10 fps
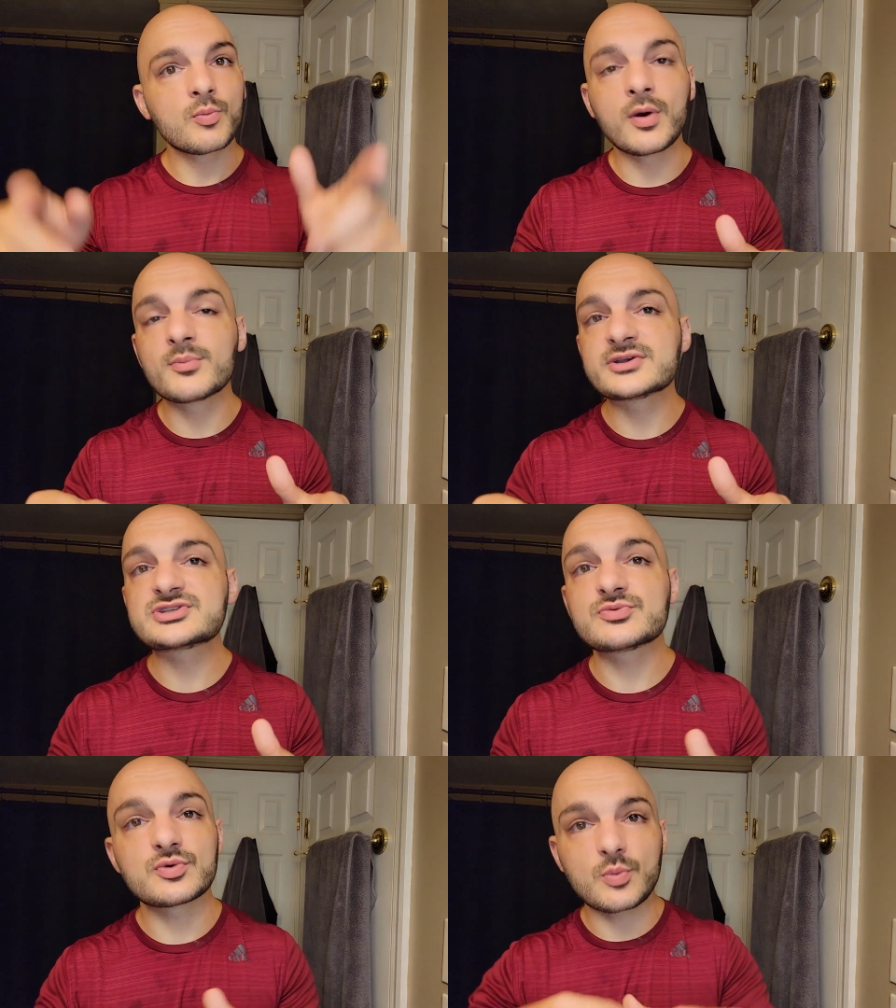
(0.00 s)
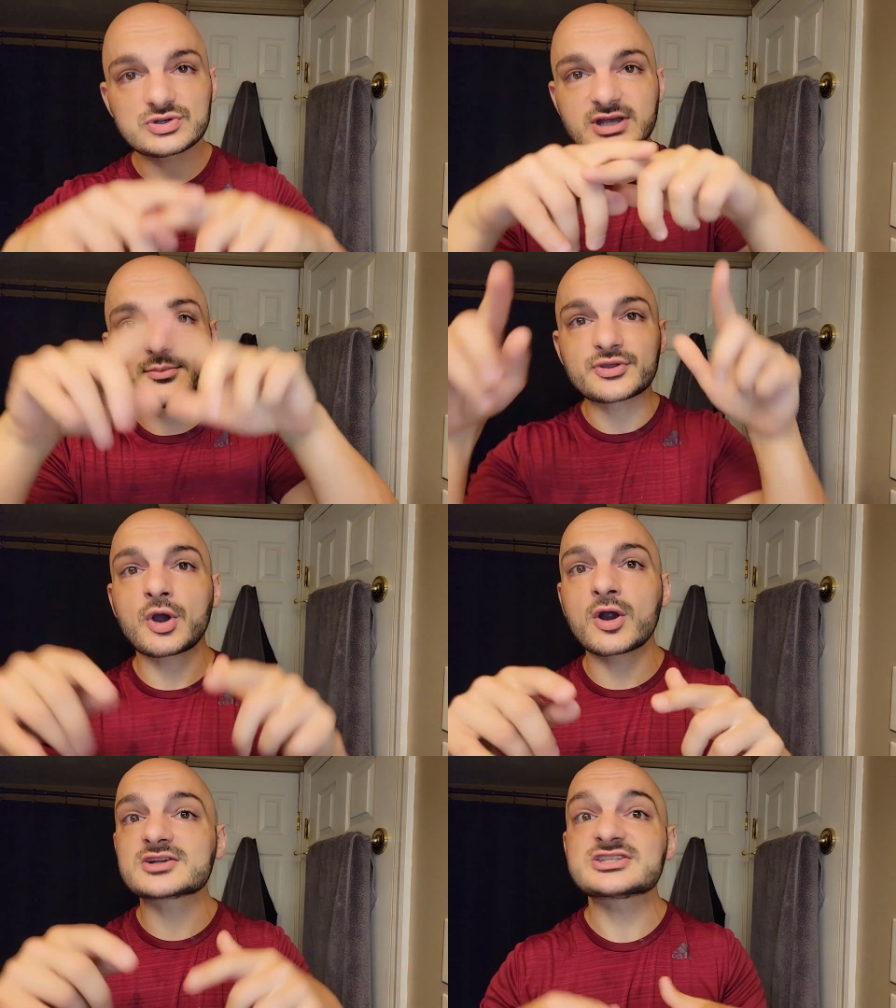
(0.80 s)
One with some with
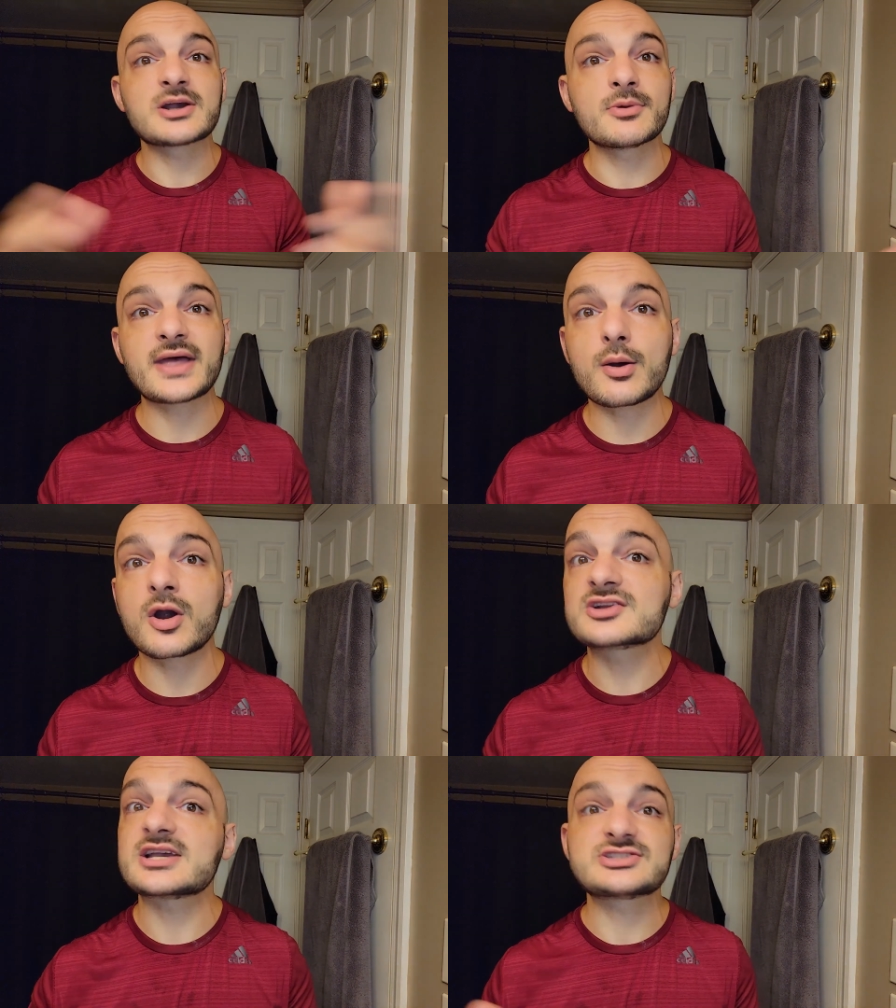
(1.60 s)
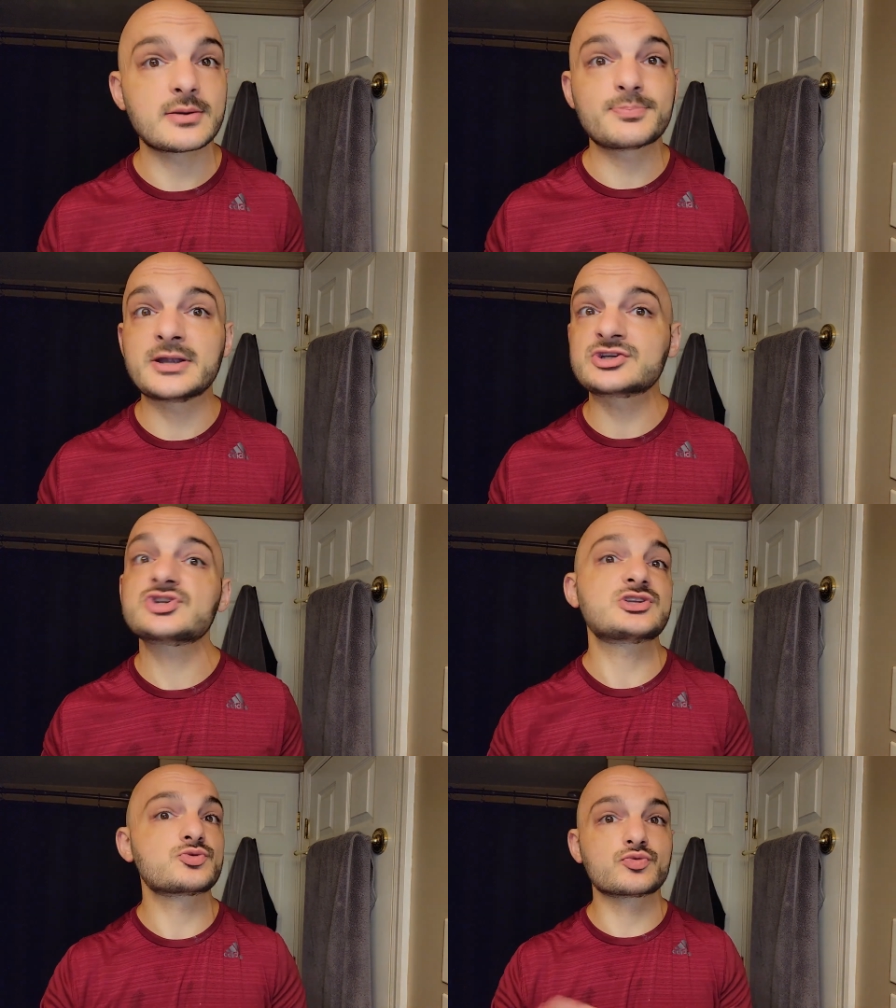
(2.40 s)
hearts, some without hearts, some
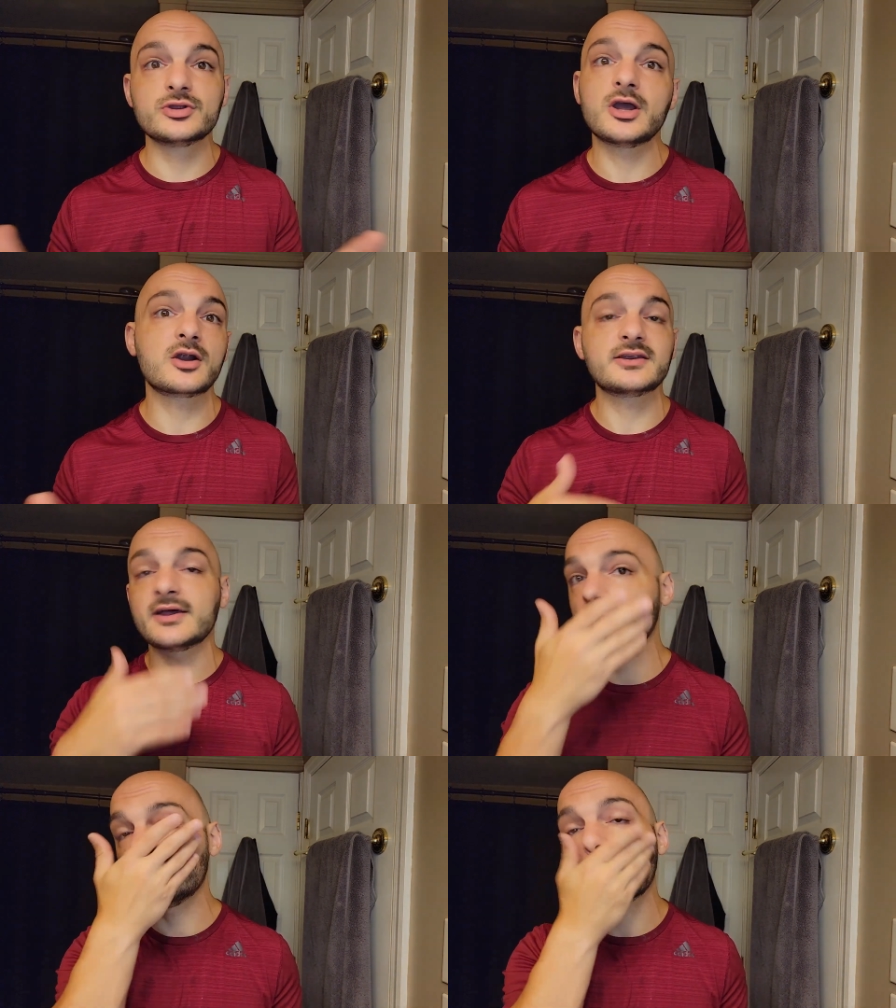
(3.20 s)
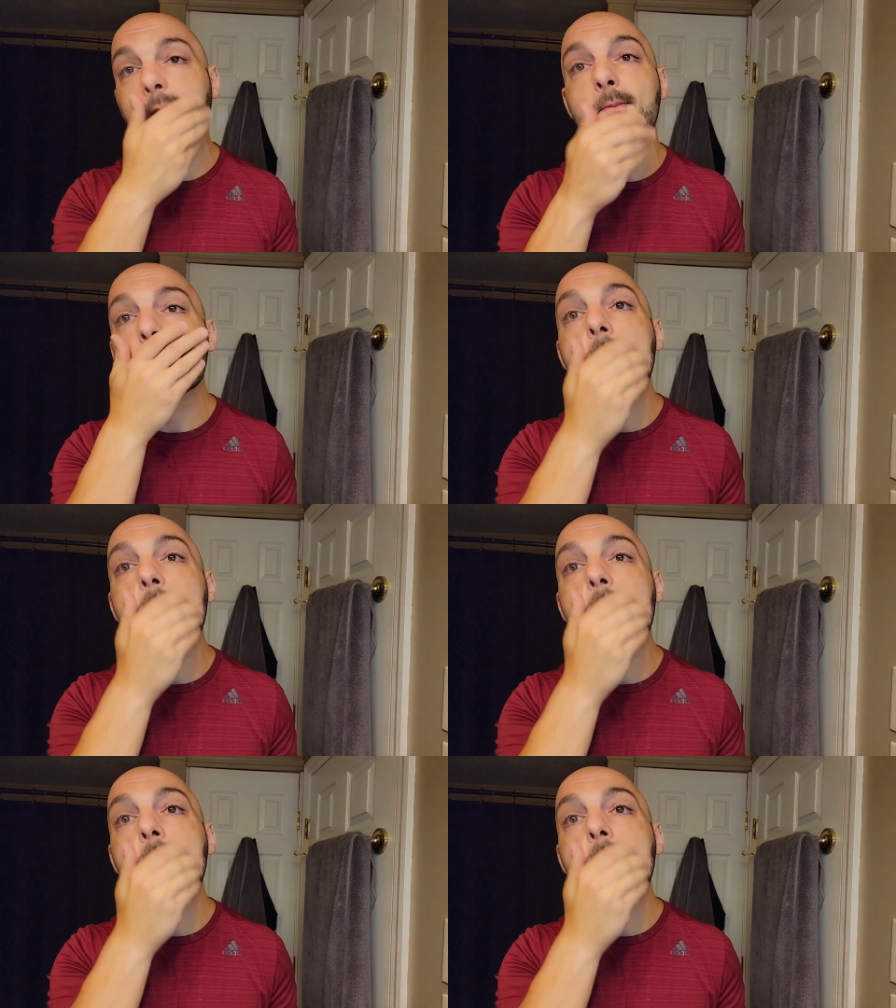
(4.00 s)
pictures. It's really hard to tell on either.